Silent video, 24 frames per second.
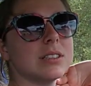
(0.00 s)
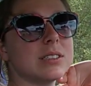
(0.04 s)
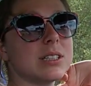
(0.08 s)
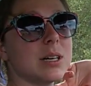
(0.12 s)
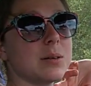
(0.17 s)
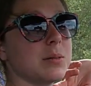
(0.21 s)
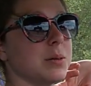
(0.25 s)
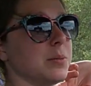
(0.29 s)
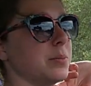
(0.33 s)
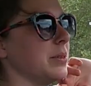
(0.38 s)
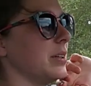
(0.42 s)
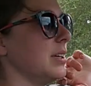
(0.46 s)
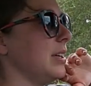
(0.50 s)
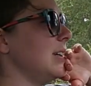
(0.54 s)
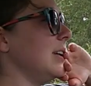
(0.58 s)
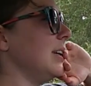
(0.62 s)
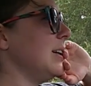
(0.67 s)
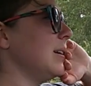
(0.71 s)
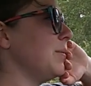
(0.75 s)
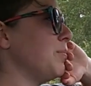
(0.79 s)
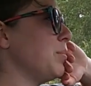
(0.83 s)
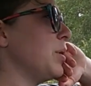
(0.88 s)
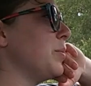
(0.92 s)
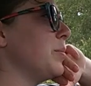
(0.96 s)
Stop
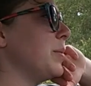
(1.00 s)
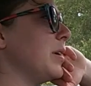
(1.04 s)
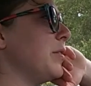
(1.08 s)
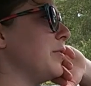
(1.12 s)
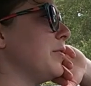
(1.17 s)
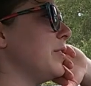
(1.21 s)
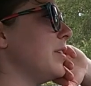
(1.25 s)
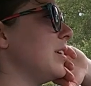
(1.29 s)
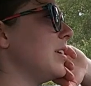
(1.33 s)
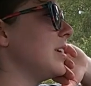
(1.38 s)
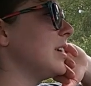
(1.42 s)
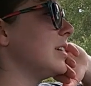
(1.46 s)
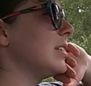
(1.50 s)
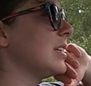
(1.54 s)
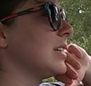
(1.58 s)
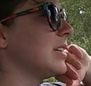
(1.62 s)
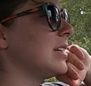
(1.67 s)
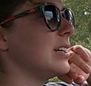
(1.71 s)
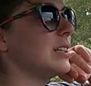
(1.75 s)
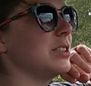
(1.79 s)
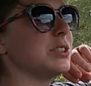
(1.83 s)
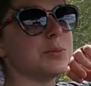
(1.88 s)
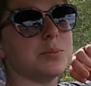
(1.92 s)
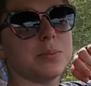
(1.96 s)
completely, put my foot on the
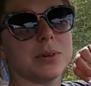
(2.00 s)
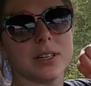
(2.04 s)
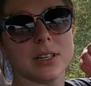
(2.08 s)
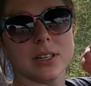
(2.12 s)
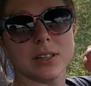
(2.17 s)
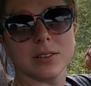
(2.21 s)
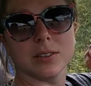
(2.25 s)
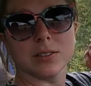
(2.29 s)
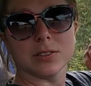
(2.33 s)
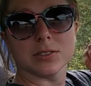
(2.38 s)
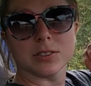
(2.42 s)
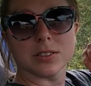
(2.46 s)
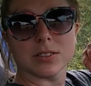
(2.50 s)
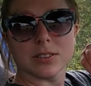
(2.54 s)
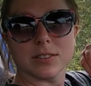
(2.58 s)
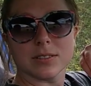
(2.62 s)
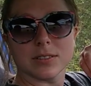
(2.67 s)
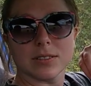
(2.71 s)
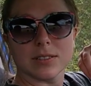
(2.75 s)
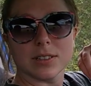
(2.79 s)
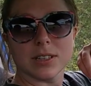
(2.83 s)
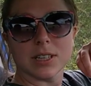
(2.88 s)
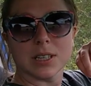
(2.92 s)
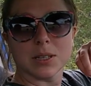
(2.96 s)
clutch and put it in neutral,
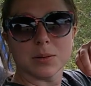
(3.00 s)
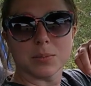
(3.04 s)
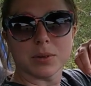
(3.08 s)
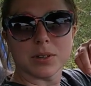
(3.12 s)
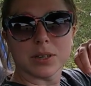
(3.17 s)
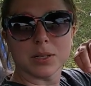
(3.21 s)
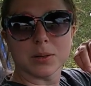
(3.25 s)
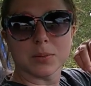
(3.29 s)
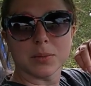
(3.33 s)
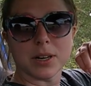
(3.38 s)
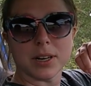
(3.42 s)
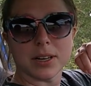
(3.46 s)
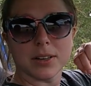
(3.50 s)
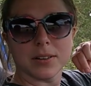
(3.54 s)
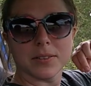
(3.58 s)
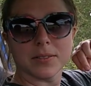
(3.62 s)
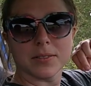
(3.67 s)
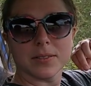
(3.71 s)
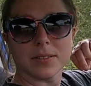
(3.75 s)
and then put on the brake.